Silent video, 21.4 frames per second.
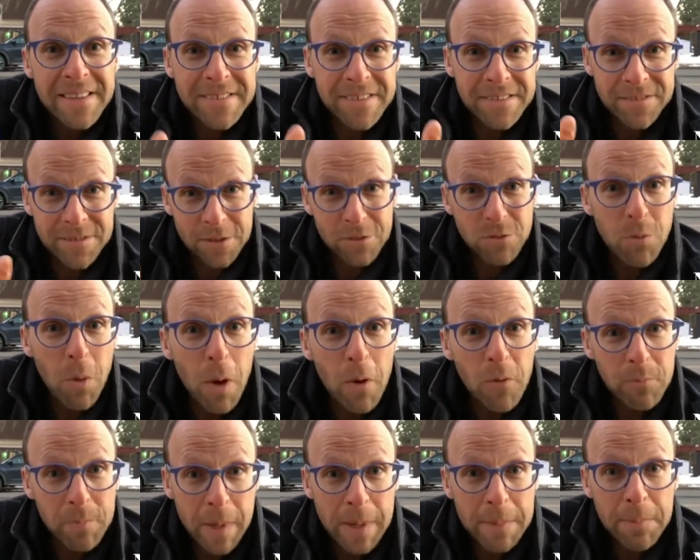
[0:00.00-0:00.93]
Since the
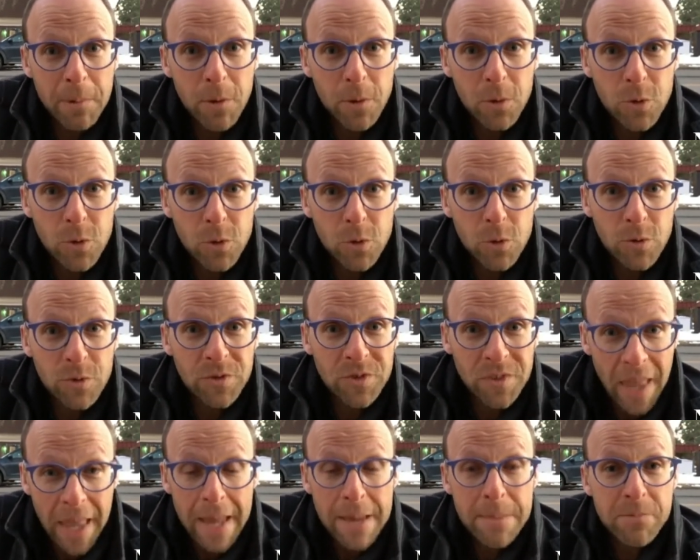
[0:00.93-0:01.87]
12 people
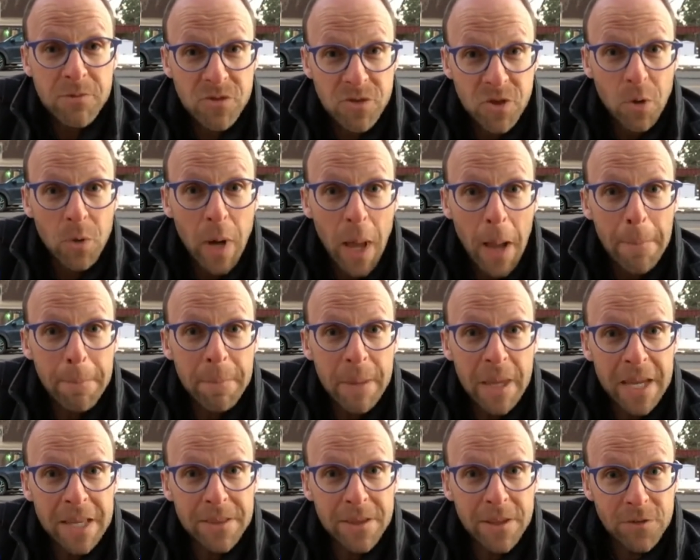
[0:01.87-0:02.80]
whose name showed
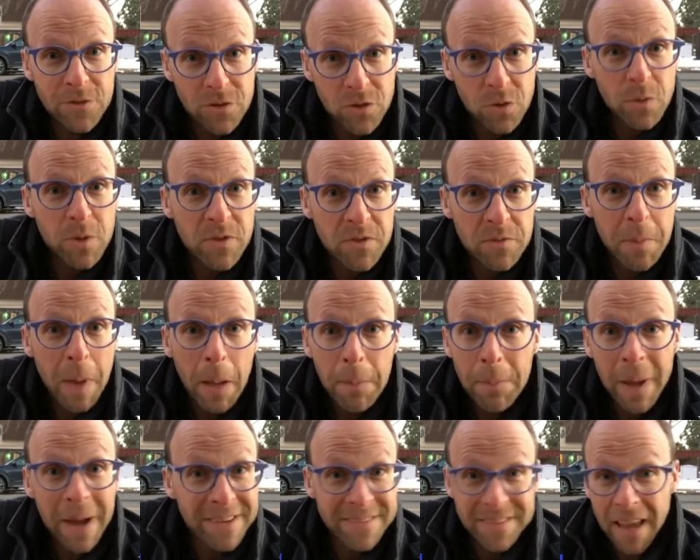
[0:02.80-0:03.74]
up in the Stewart's
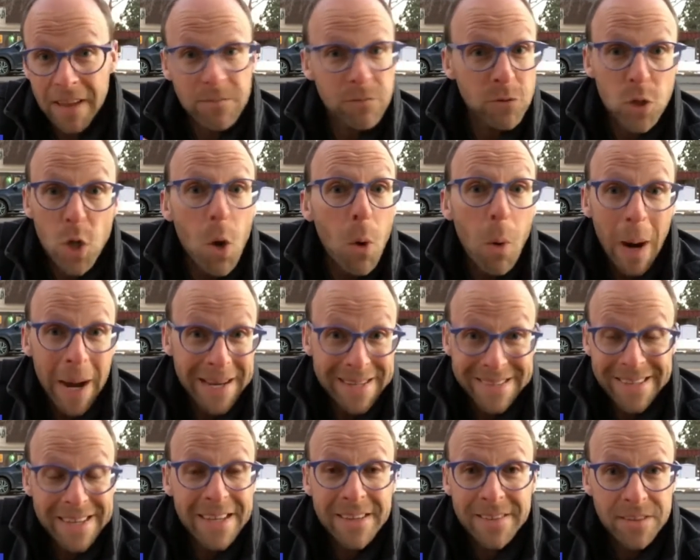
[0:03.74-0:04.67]
mailbox have no
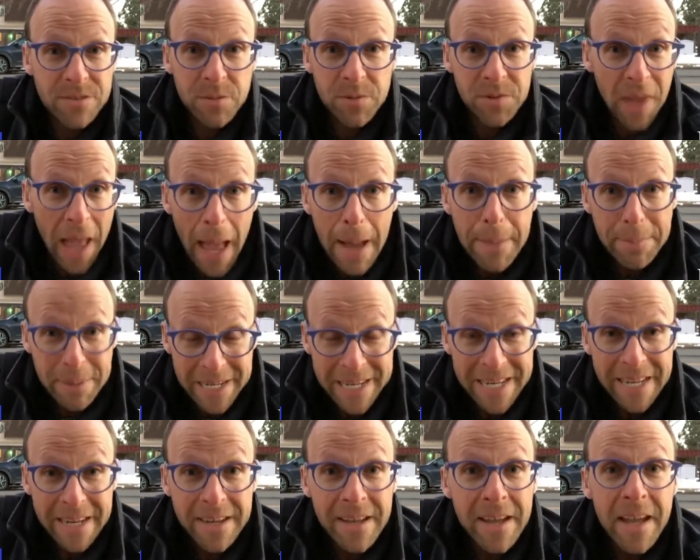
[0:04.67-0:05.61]
idea this was
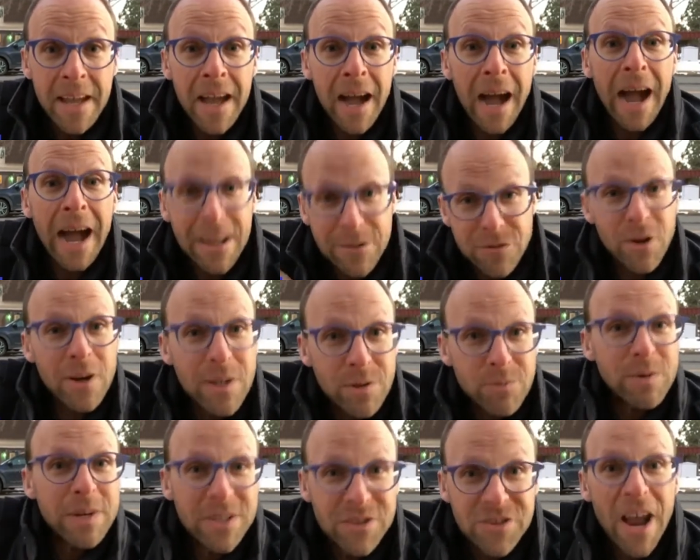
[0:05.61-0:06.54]
happening, I
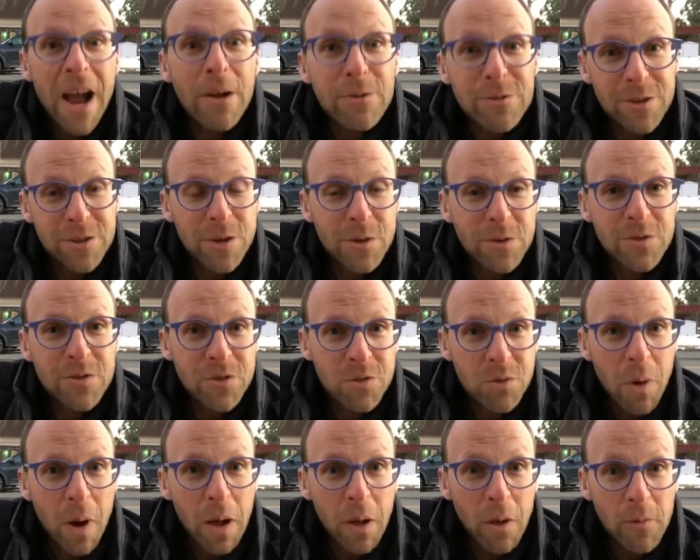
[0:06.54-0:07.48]
tried to reach out to
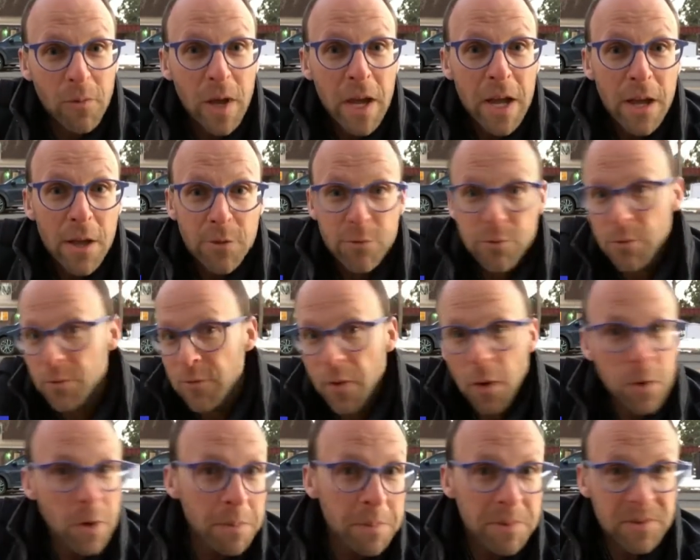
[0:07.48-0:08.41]
those 12 through
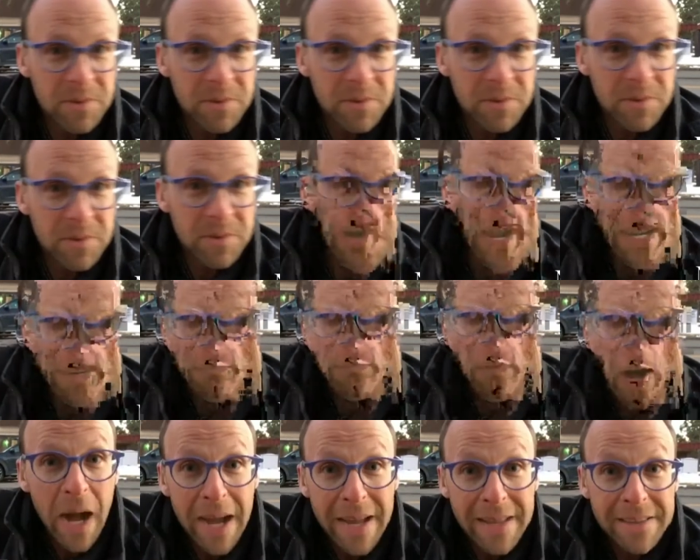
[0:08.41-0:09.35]
phone numbers to try
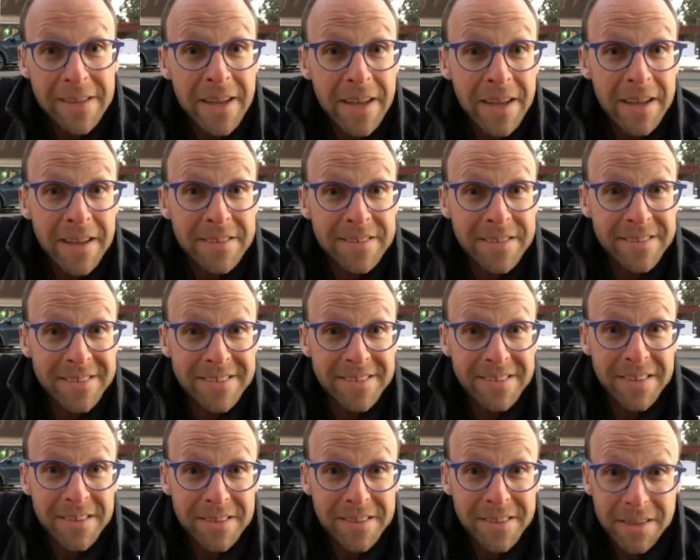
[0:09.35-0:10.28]
to find,
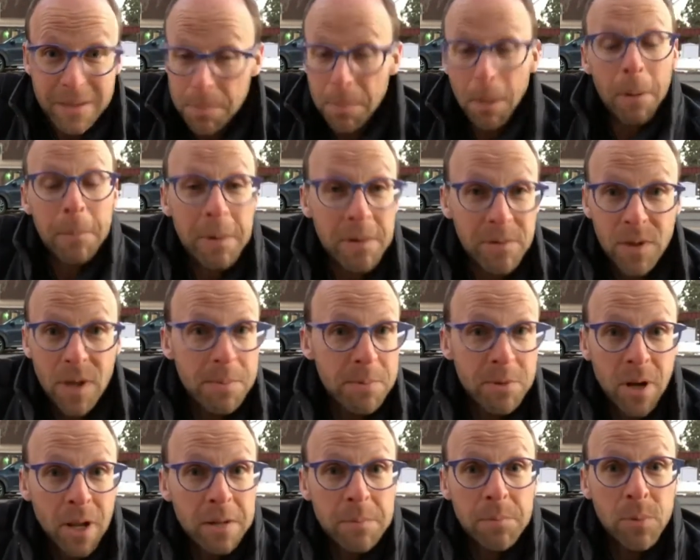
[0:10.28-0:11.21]
since the Department of
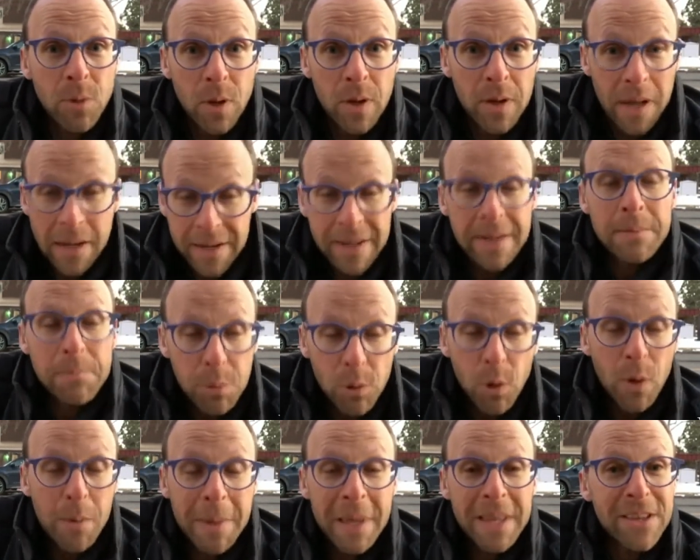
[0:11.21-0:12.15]
Labor and
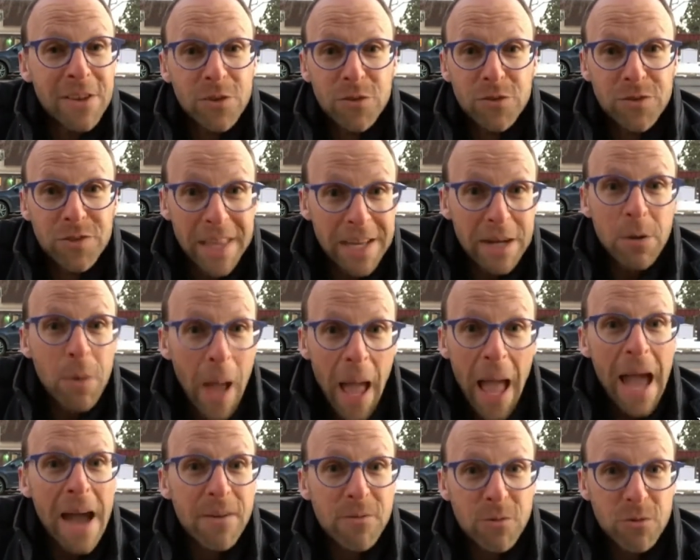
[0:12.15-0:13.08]
Unemployment, they
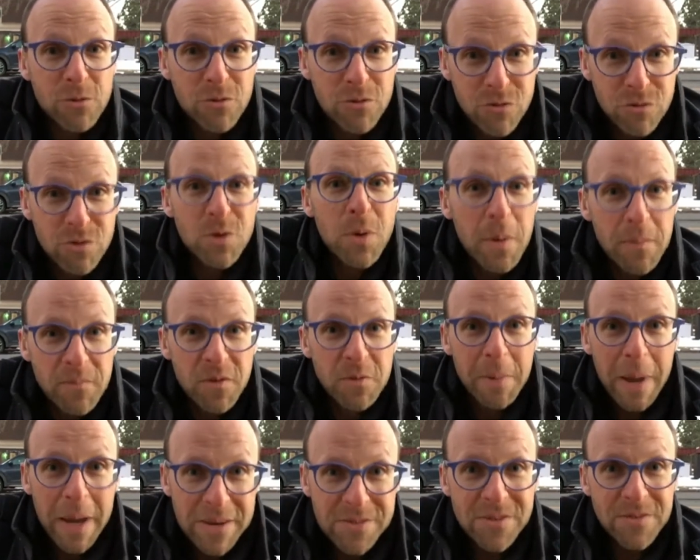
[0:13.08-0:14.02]
don't have true
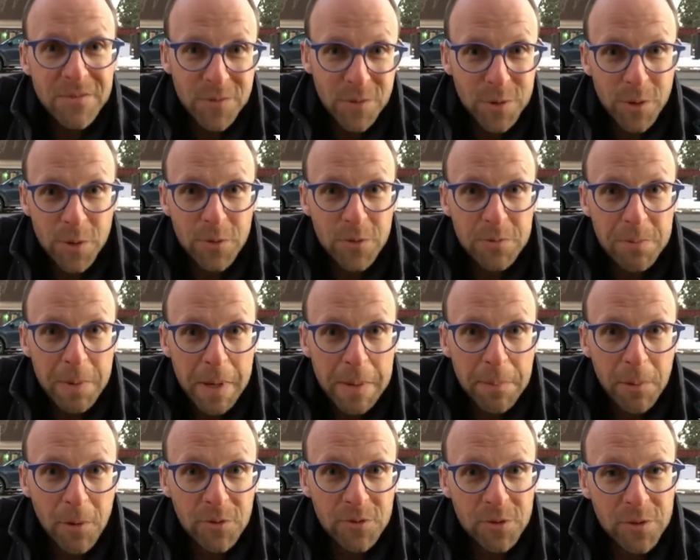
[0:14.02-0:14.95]
information for those
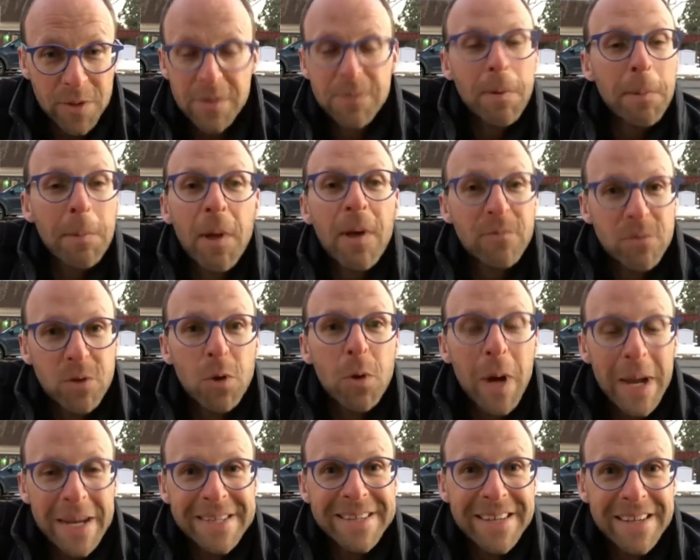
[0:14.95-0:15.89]
people. So these people have
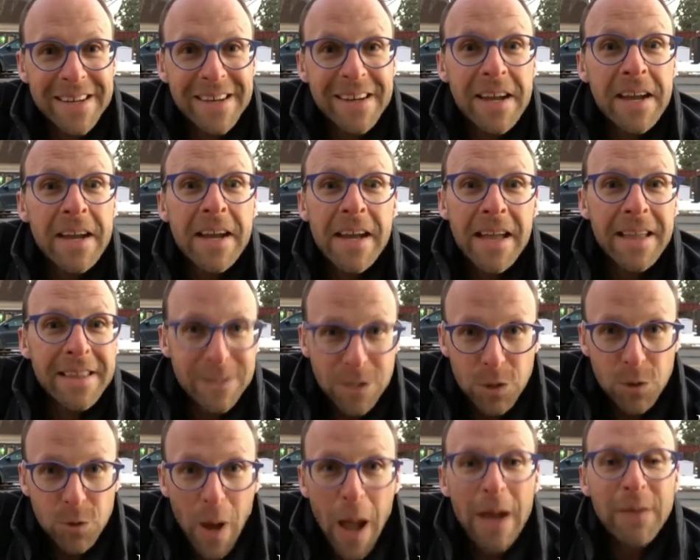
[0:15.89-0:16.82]
no idea.
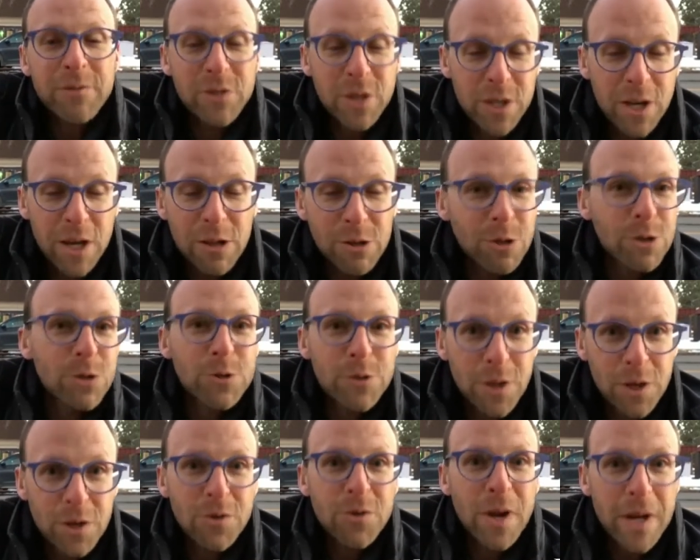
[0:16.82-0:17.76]
You have to
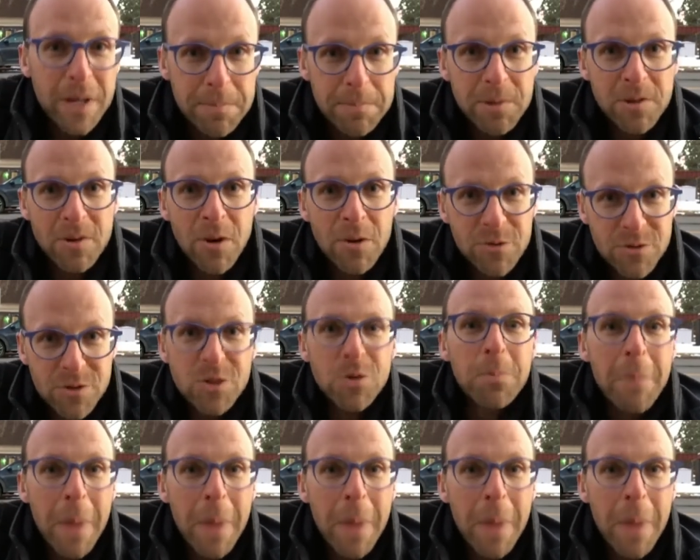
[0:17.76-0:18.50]
alert the credit bureaus.